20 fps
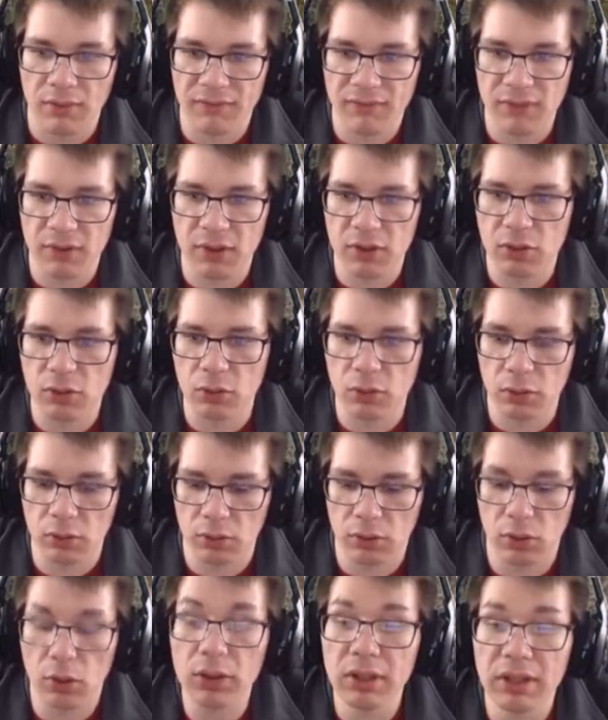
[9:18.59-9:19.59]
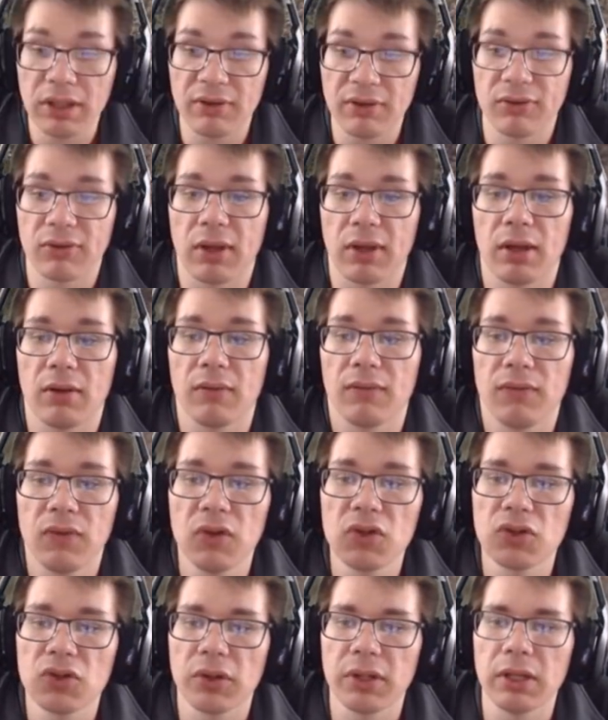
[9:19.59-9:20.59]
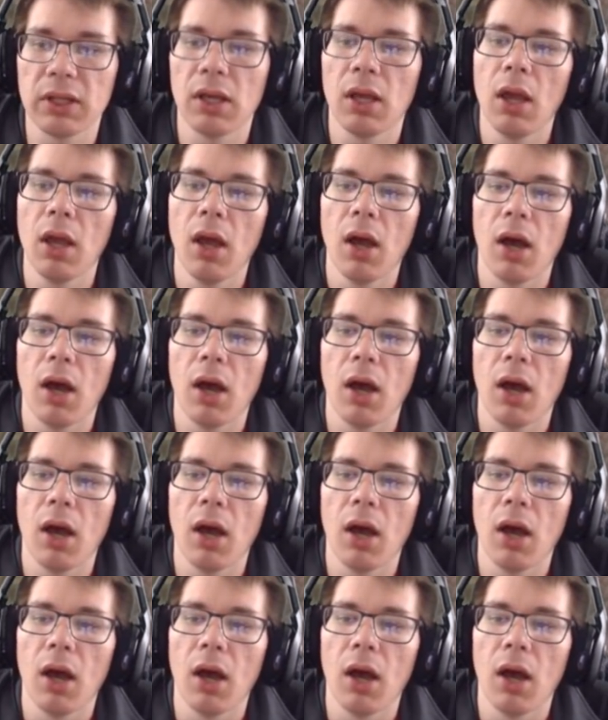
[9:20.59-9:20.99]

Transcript: Very cool looking set visually.